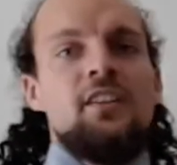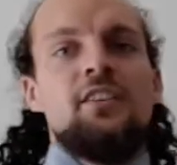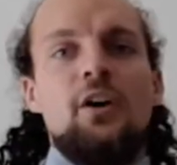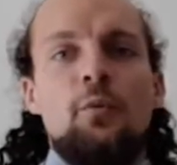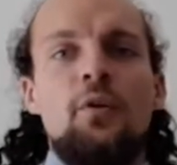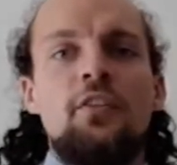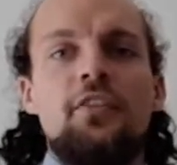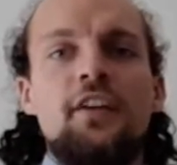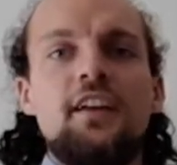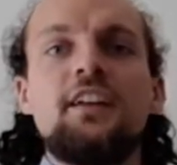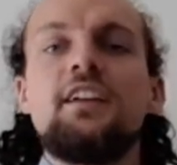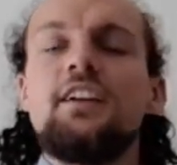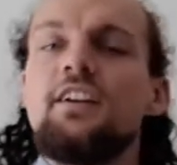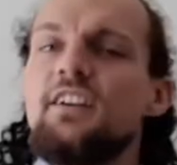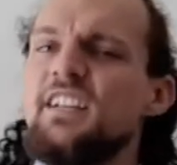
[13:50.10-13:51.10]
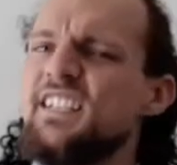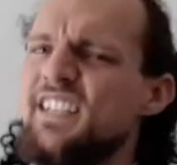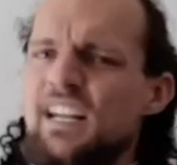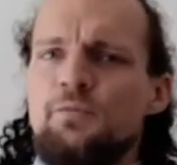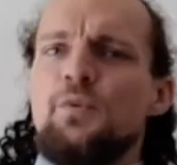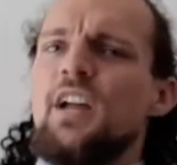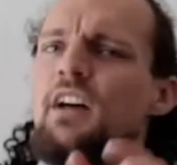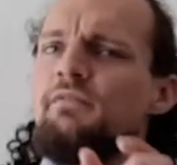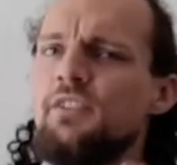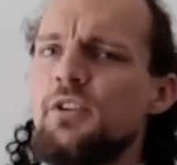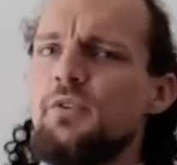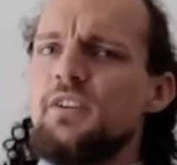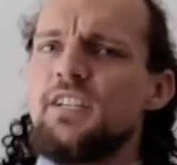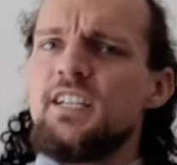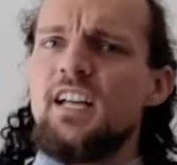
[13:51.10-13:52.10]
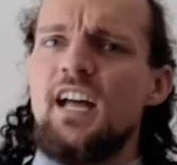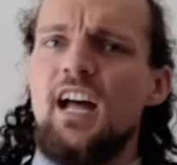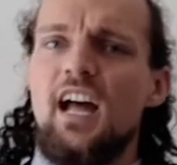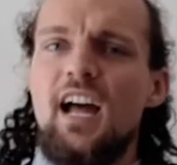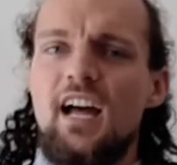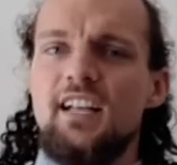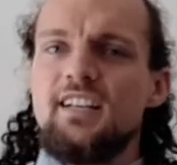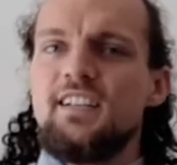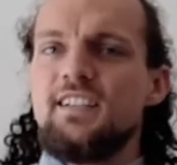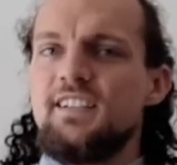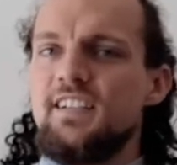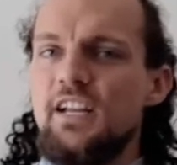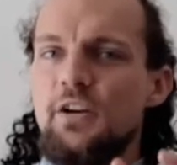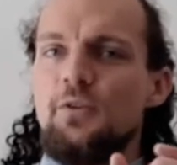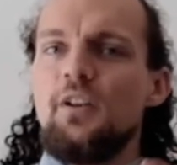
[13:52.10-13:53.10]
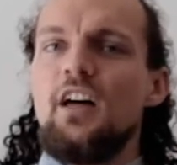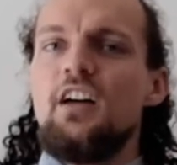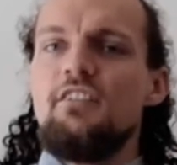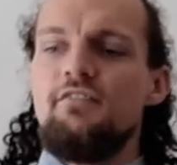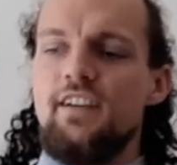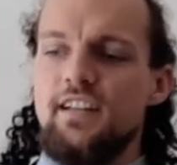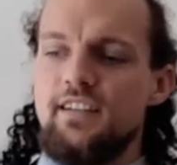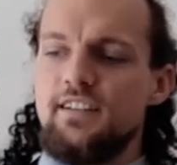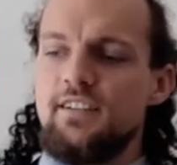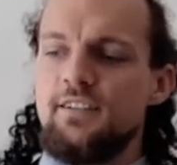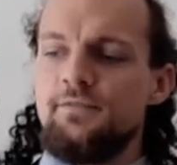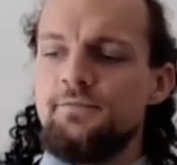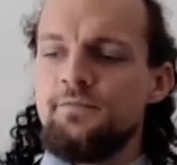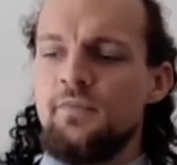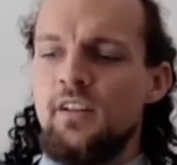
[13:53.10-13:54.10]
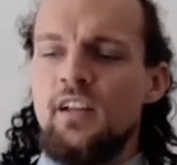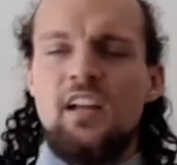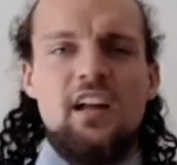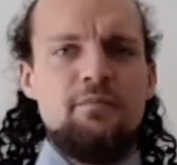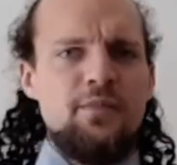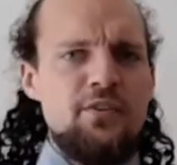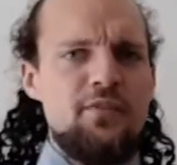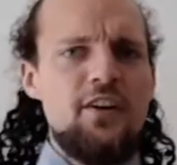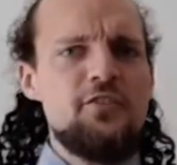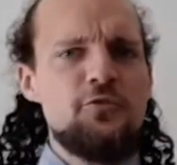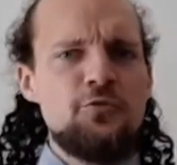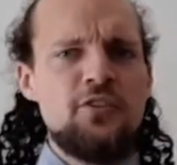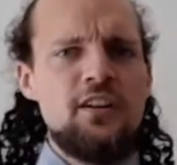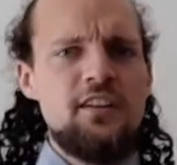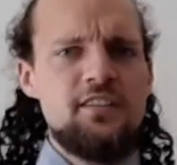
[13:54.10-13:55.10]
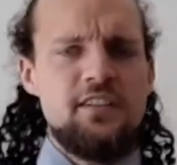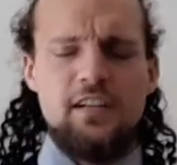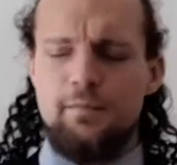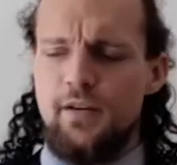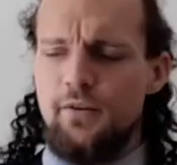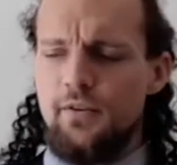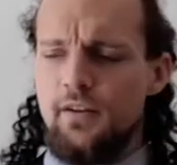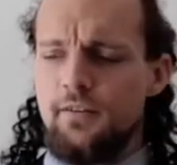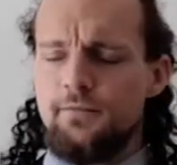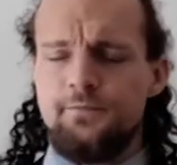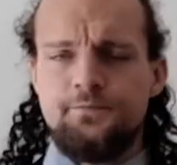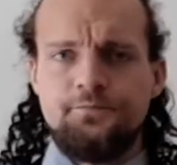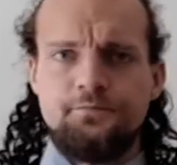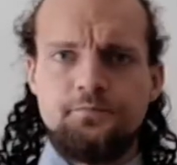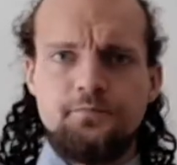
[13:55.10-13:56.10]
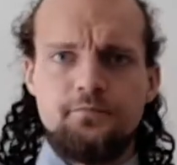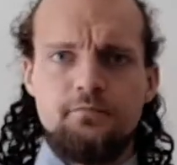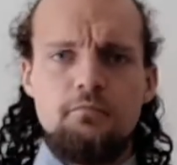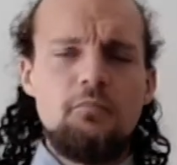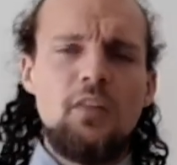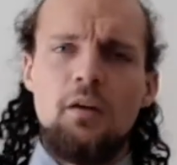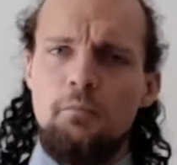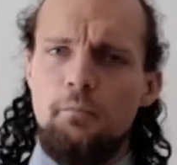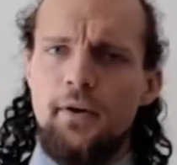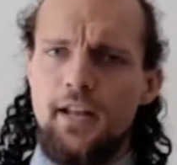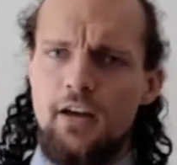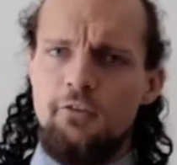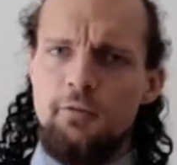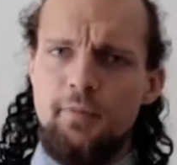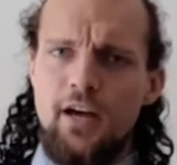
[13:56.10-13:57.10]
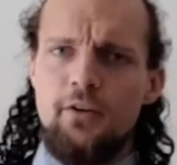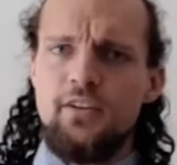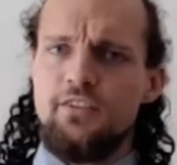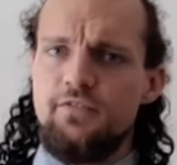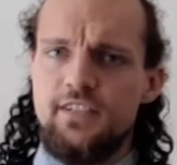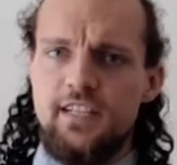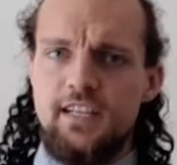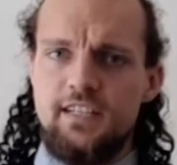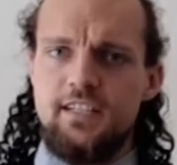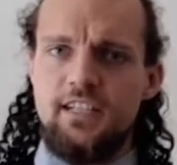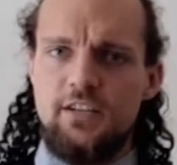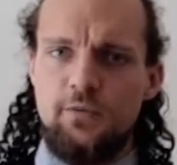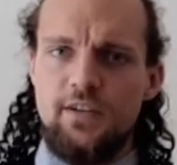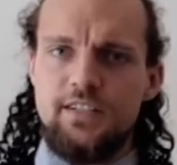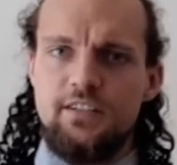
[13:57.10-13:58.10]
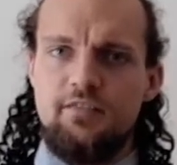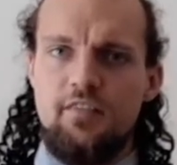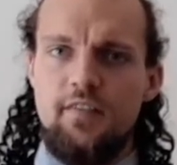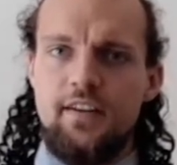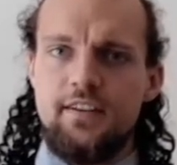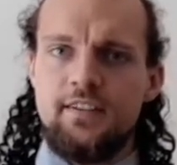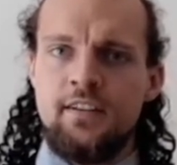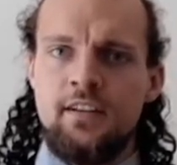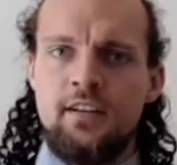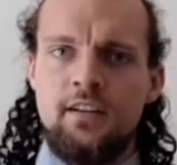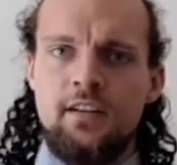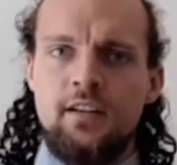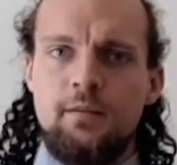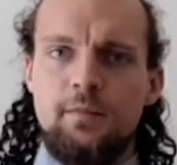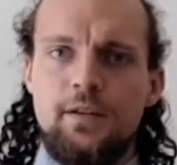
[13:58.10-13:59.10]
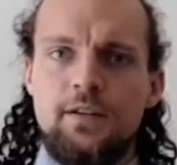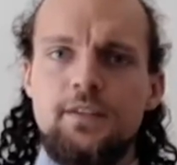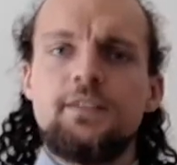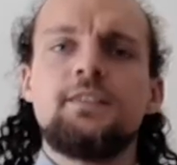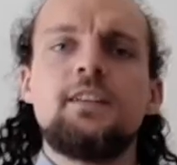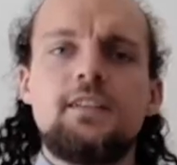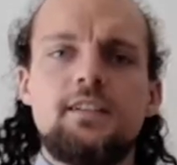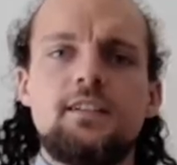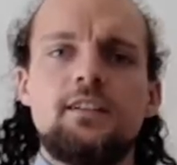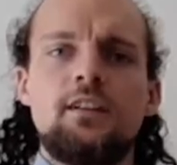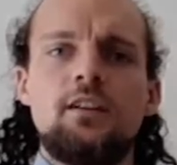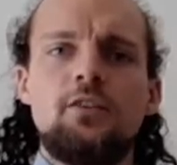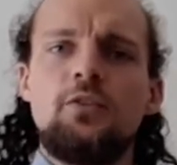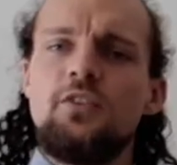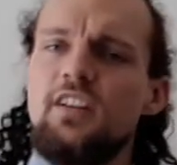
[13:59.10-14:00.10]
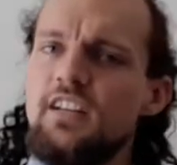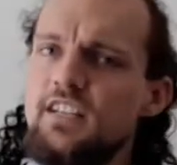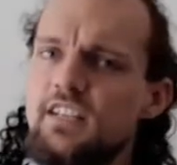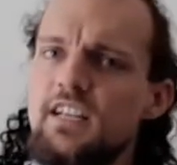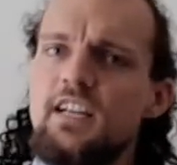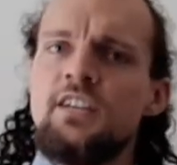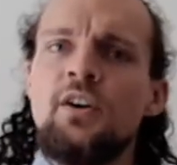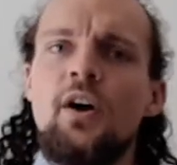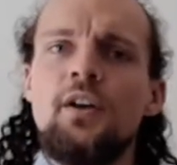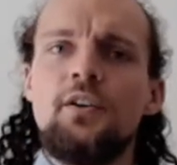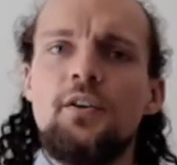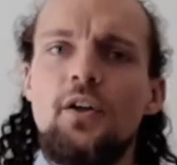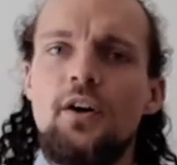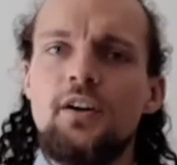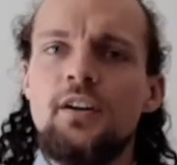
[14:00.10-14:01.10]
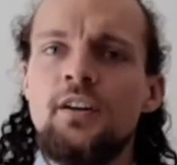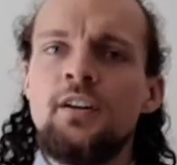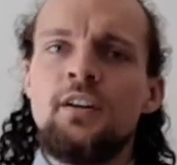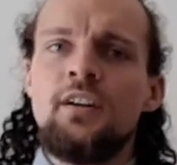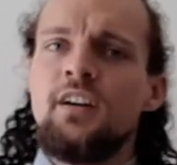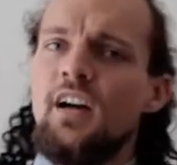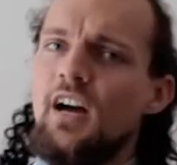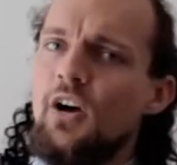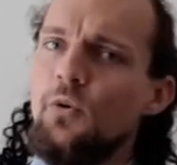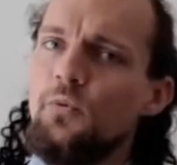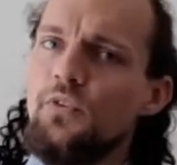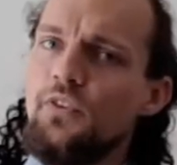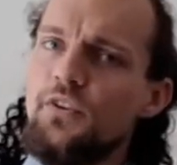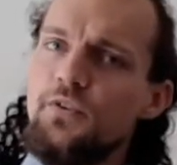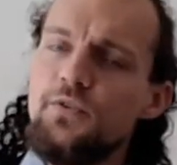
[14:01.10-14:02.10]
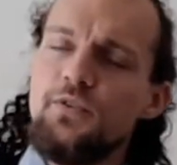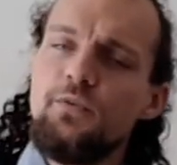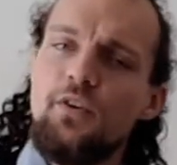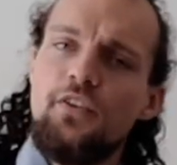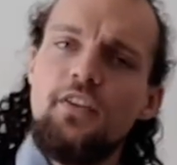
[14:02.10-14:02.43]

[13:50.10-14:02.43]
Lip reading: Now one thing here is that we have looked at singular events, and we're very structuralistic about it, but how about if we say sequence of events, because this could indeed unlock how the user was